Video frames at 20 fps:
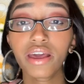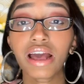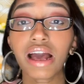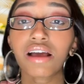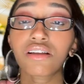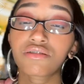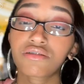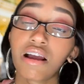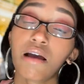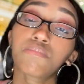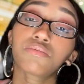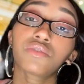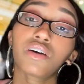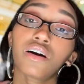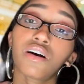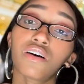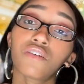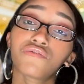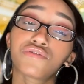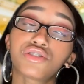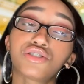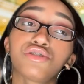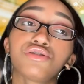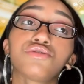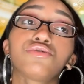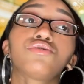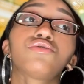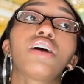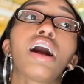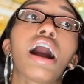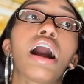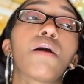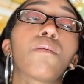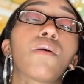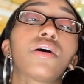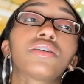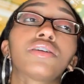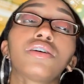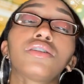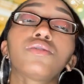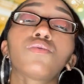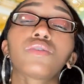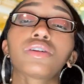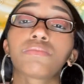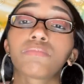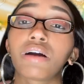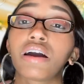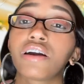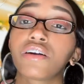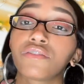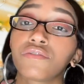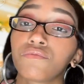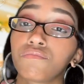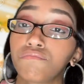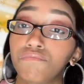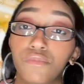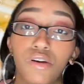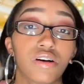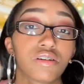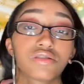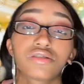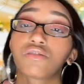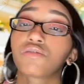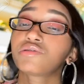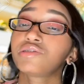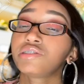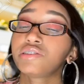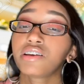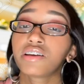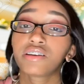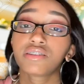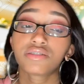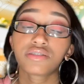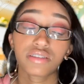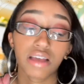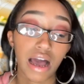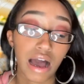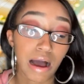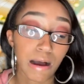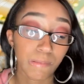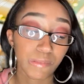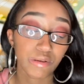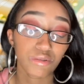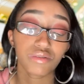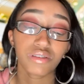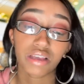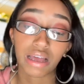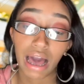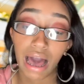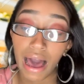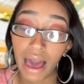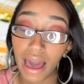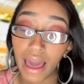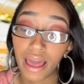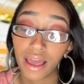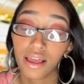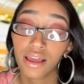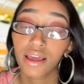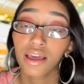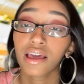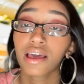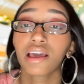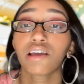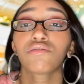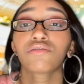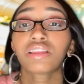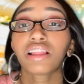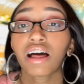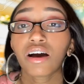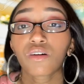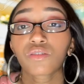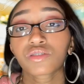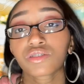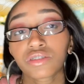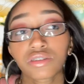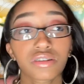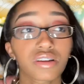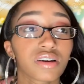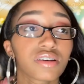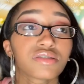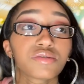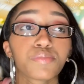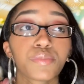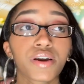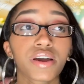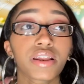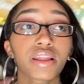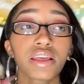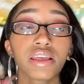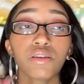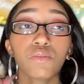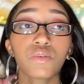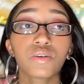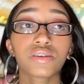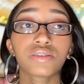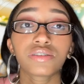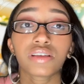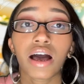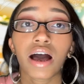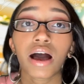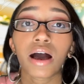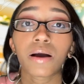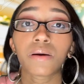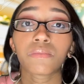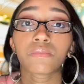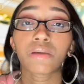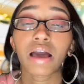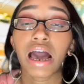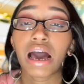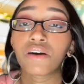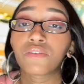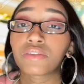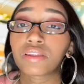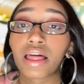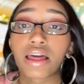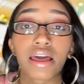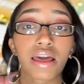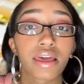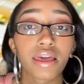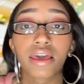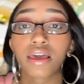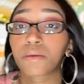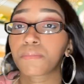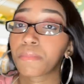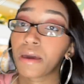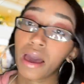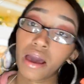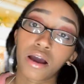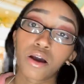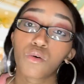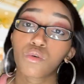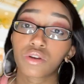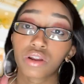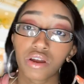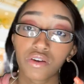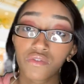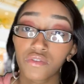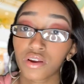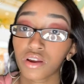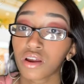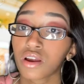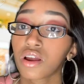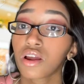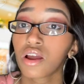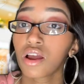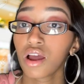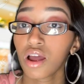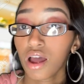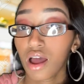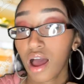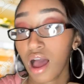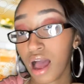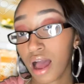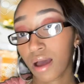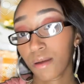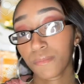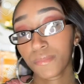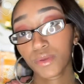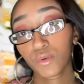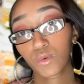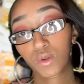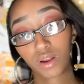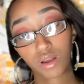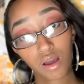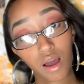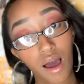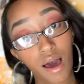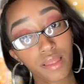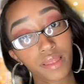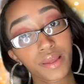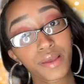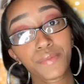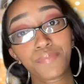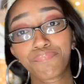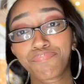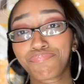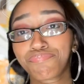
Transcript: got dropped off to um, another one of my associates. Um, it was a guy. He was a lot older than us, but he was um, having like a kickback or whatever um, you want to call it